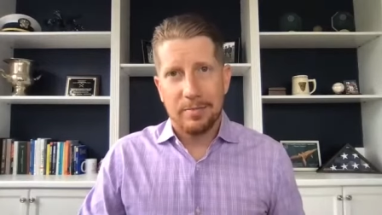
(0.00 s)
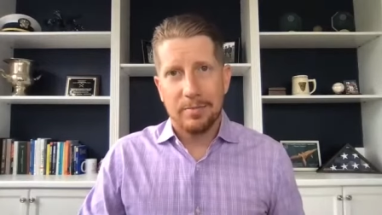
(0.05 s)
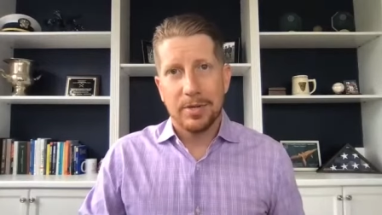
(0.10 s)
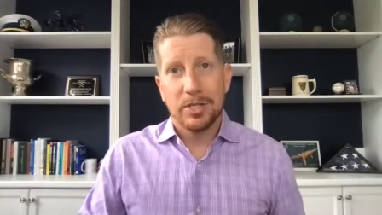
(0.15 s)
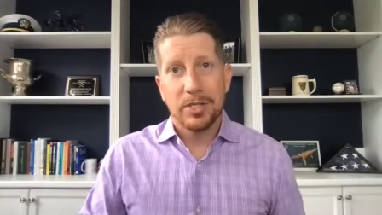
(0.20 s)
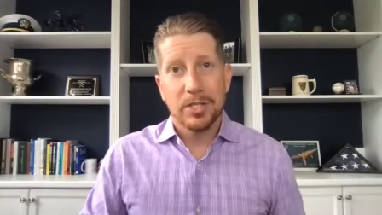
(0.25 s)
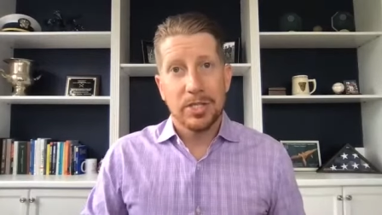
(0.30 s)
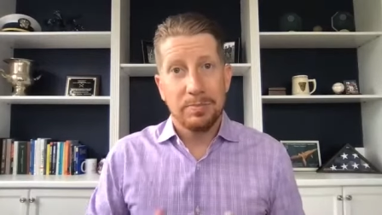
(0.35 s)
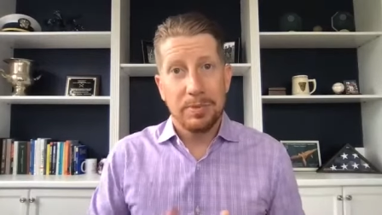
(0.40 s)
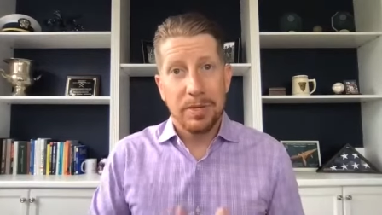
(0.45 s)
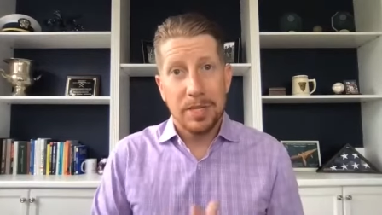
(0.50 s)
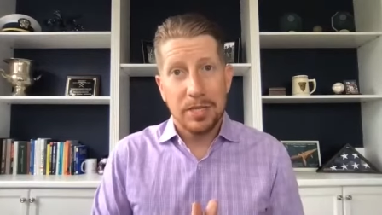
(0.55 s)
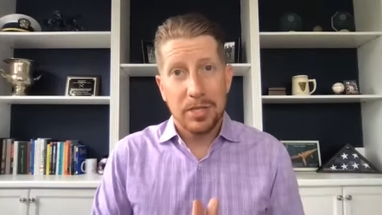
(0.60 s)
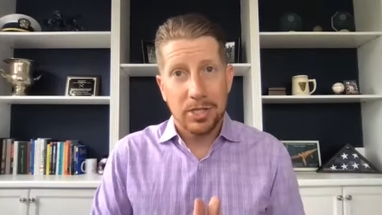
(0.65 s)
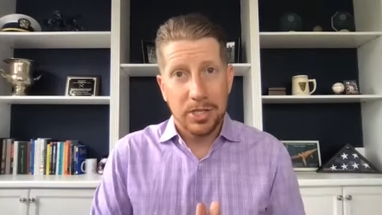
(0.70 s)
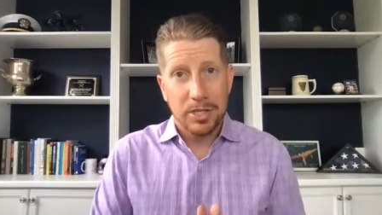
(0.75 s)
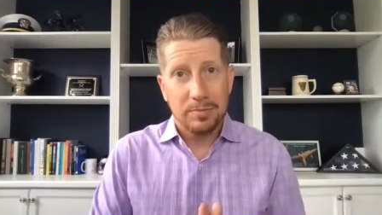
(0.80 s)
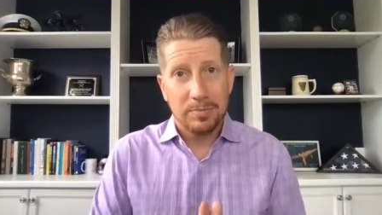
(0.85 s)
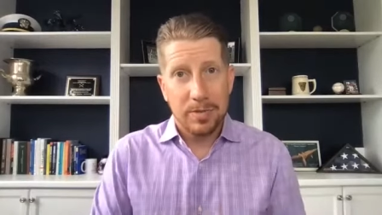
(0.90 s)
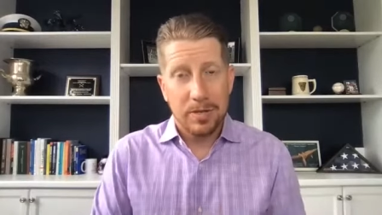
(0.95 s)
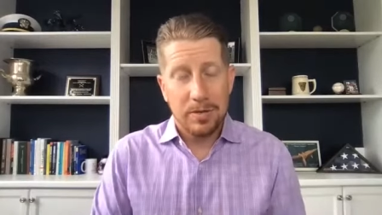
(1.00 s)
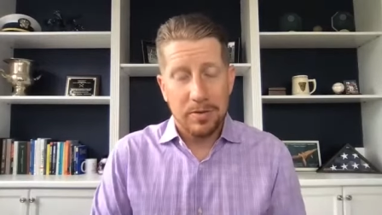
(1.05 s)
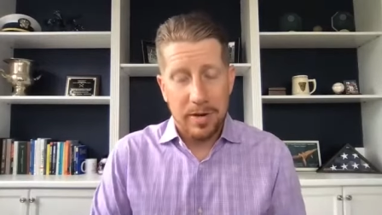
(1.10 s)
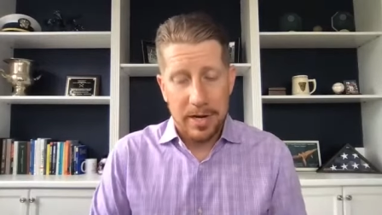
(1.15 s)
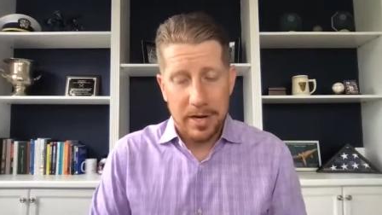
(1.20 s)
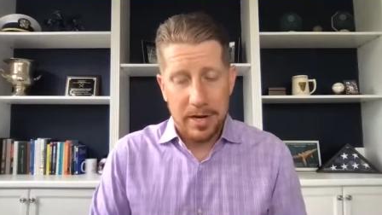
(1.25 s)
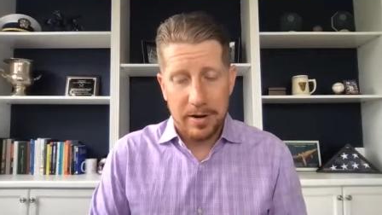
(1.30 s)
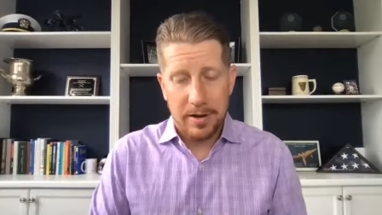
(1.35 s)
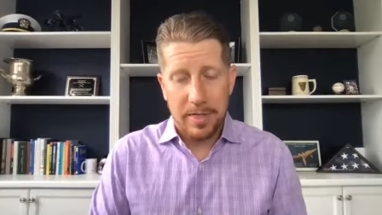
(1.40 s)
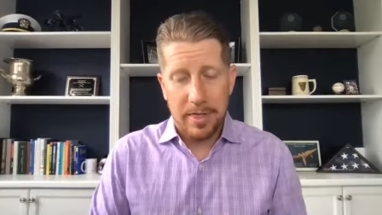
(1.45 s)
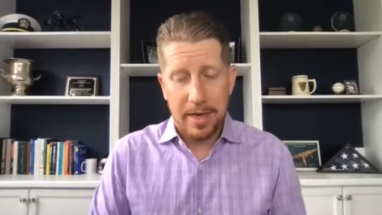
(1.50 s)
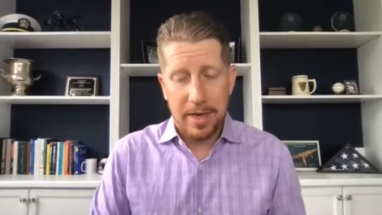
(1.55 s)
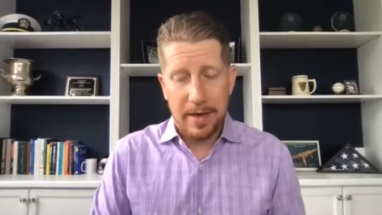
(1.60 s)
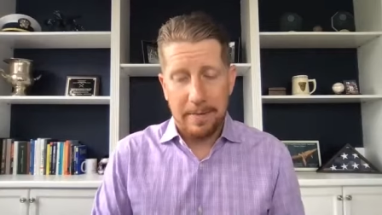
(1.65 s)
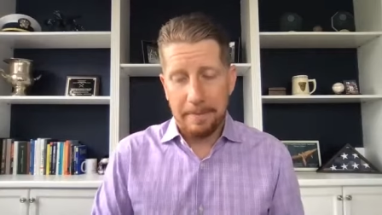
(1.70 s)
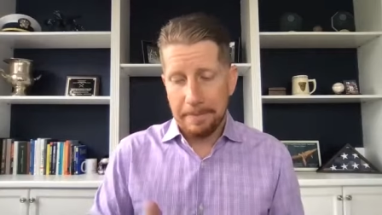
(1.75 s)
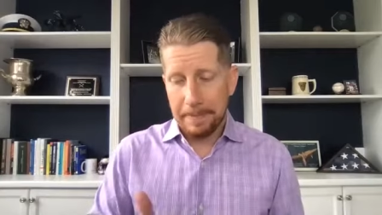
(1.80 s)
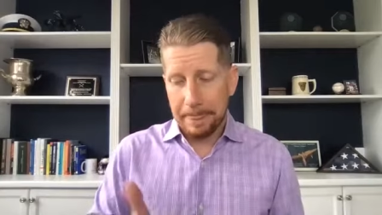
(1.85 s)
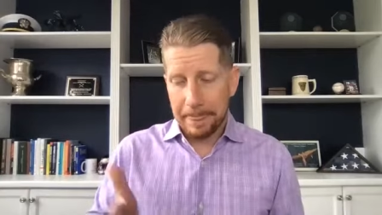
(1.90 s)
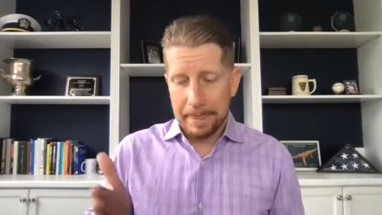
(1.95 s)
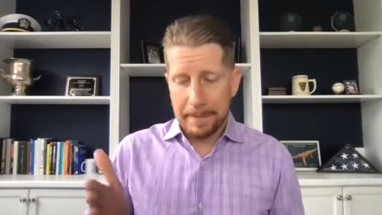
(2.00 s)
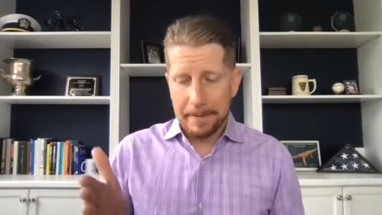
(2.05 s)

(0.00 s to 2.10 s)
but just be just be aware that